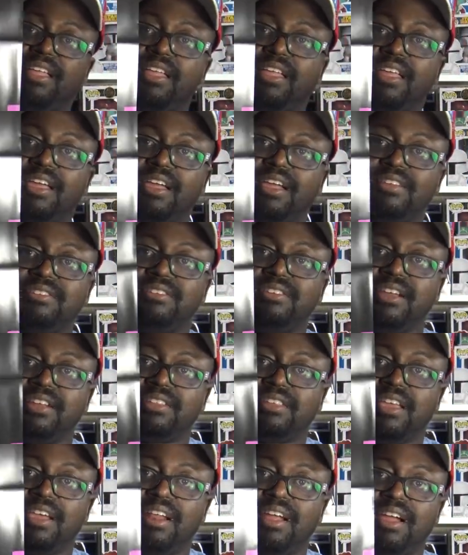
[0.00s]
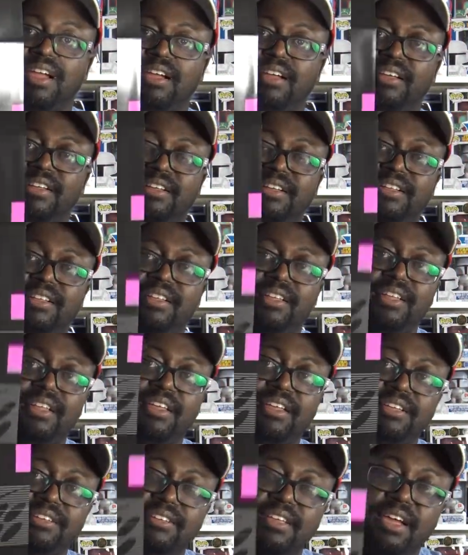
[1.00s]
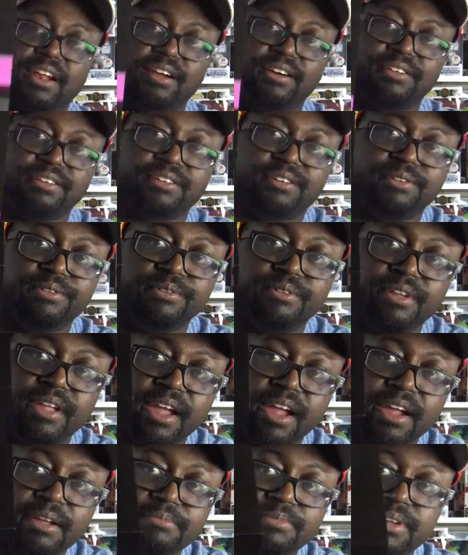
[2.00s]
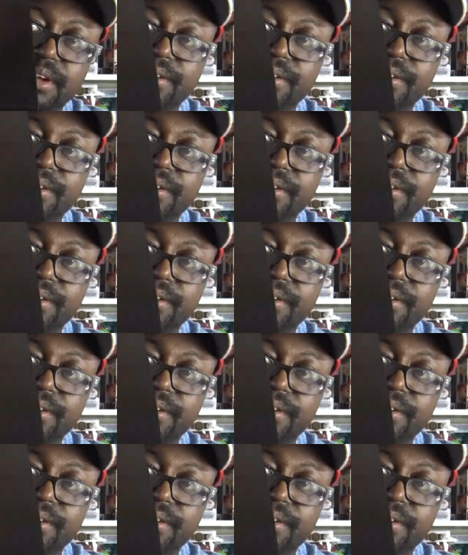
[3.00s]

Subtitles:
Yeah, check that out. It's got all the cool games